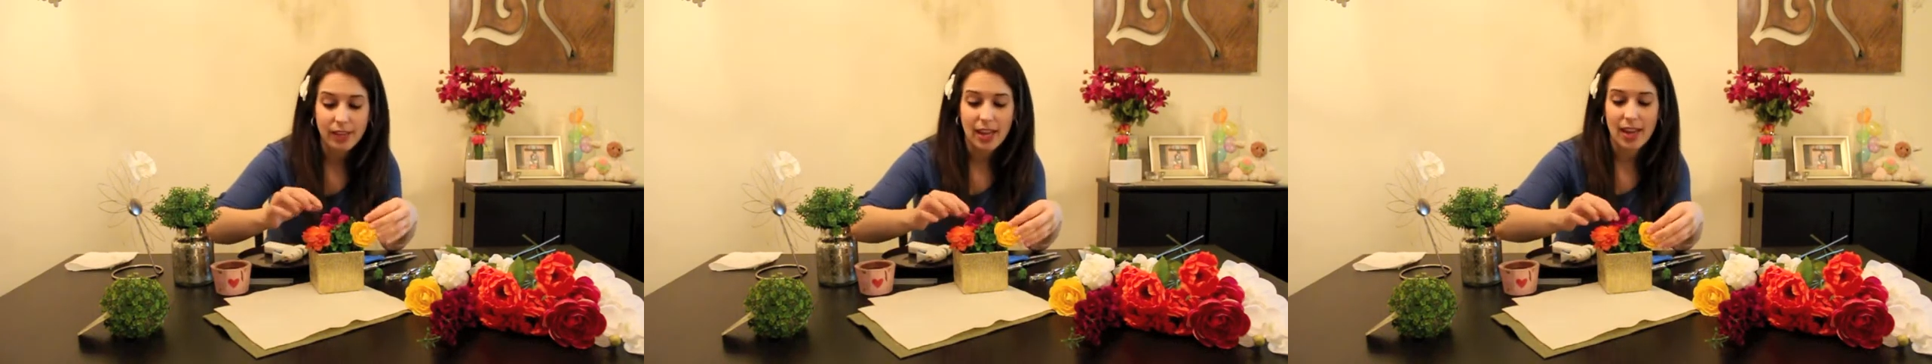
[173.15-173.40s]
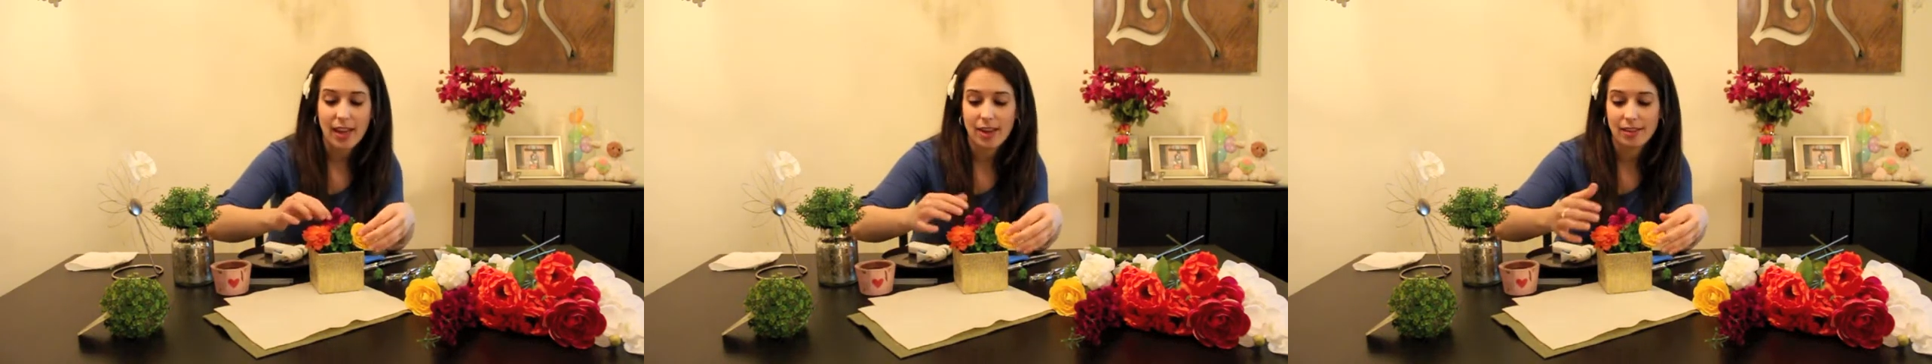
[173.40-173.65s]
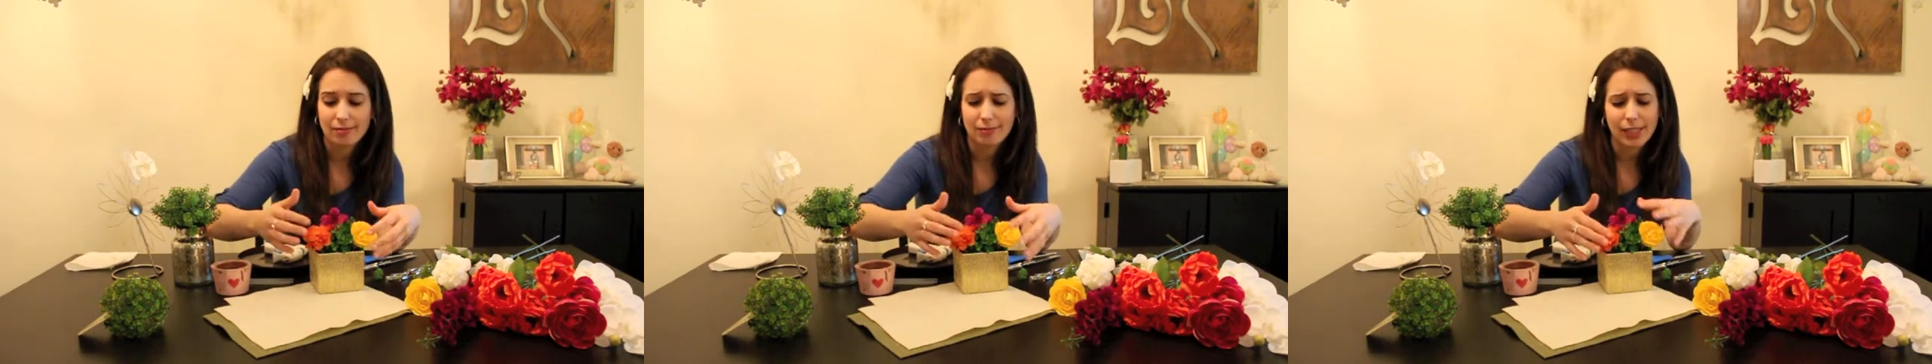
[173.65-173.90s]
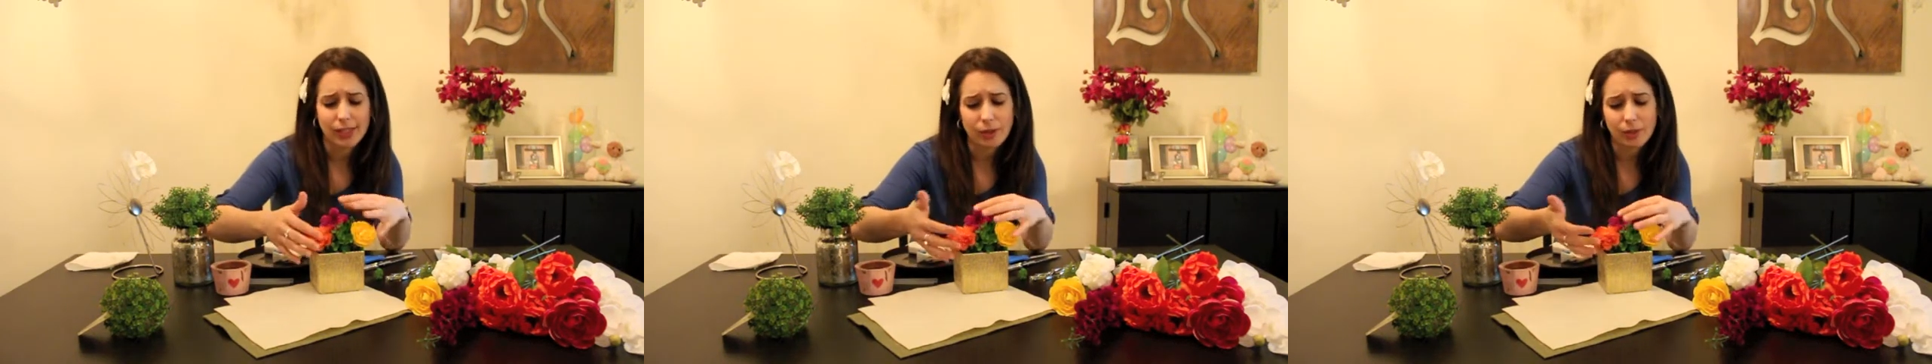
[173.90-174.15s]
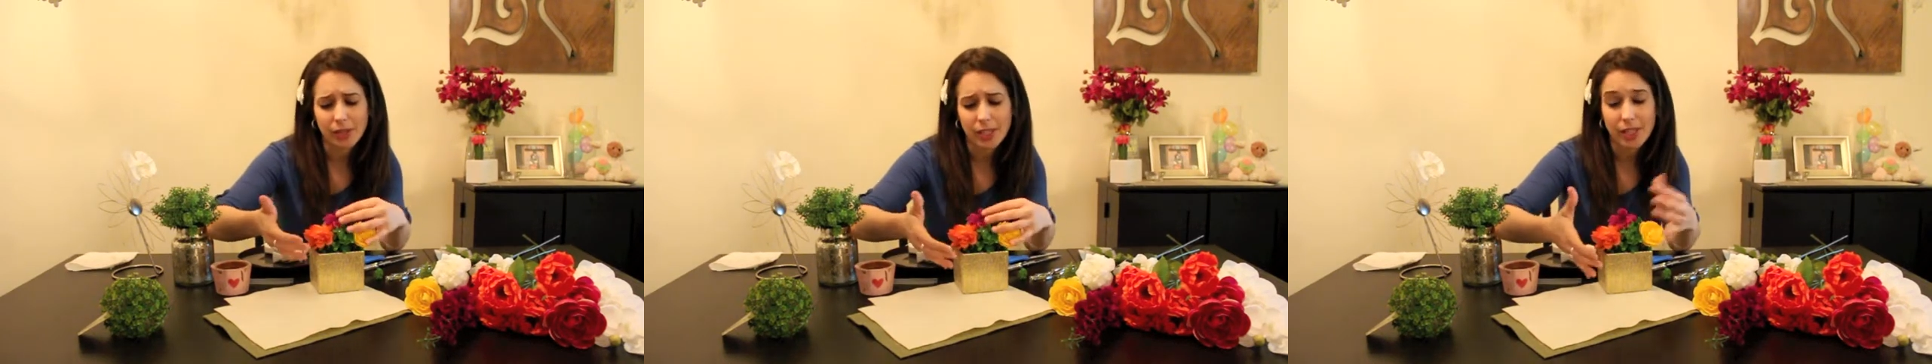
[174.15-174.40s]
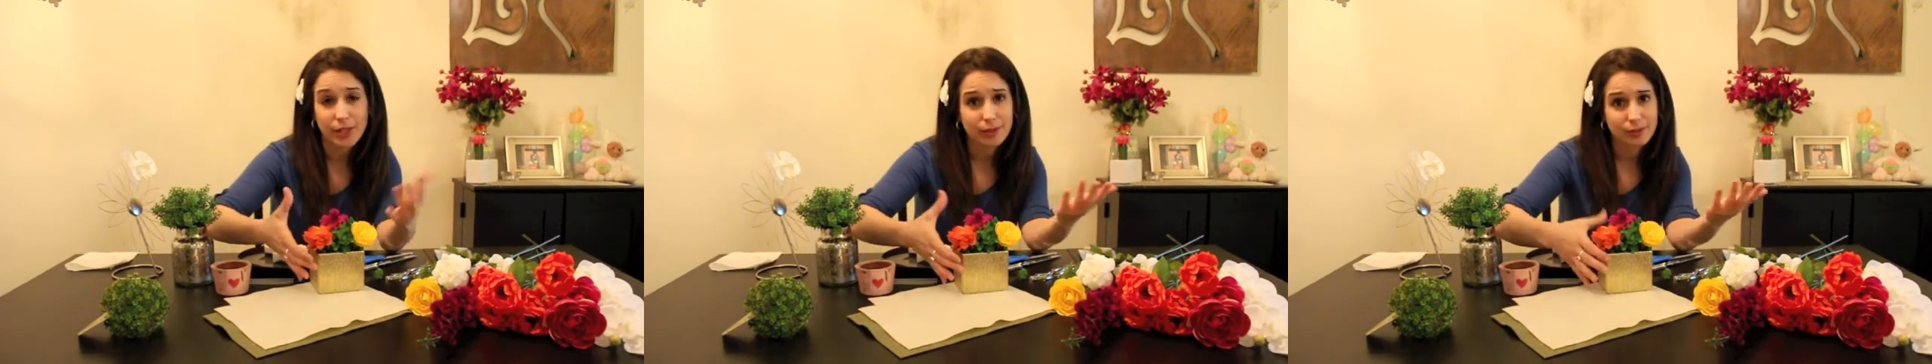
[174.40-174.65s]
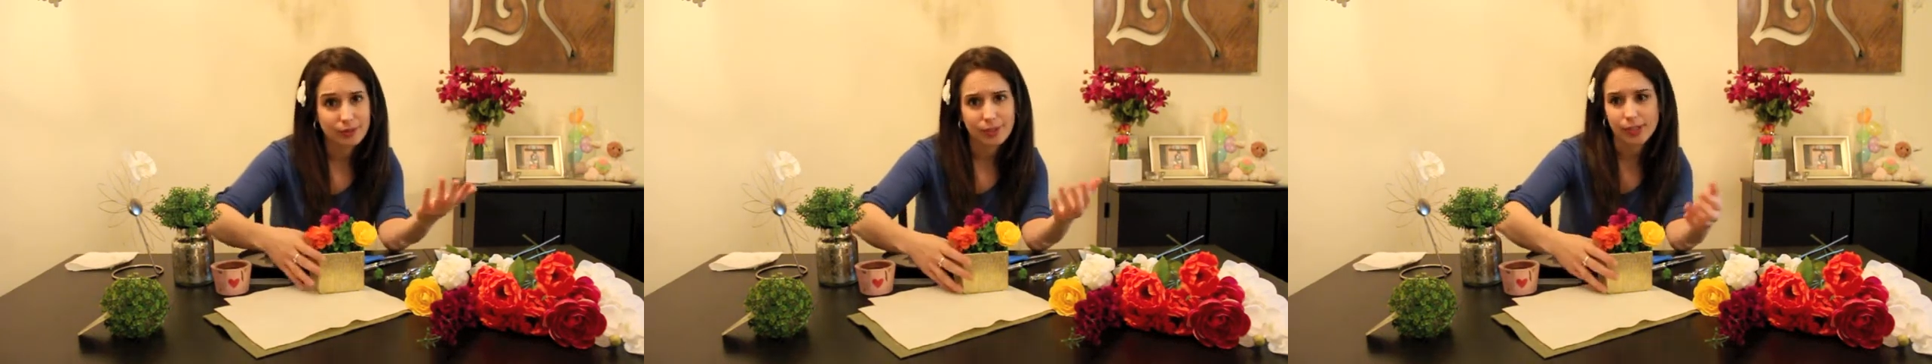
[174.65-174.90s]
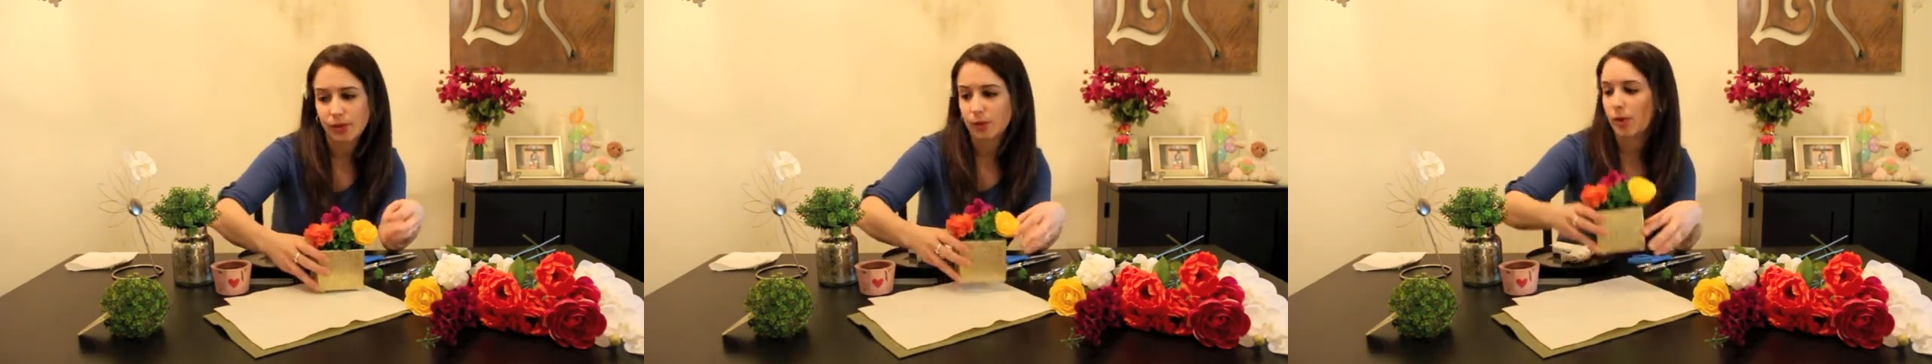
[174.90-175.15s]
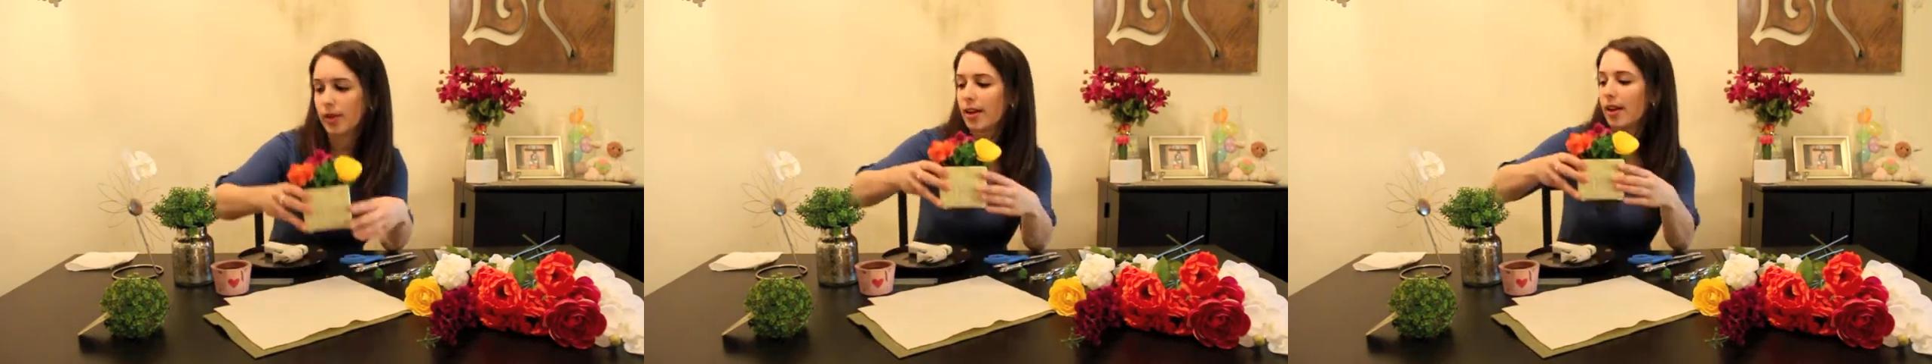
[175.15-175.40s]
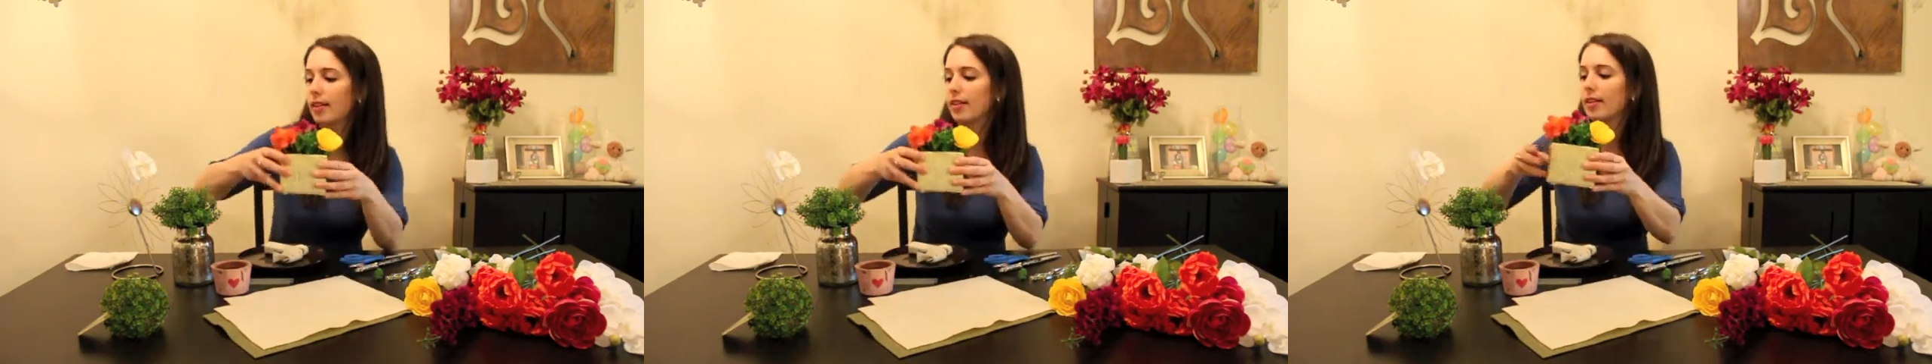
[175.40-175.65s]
And they look really cute, so why not?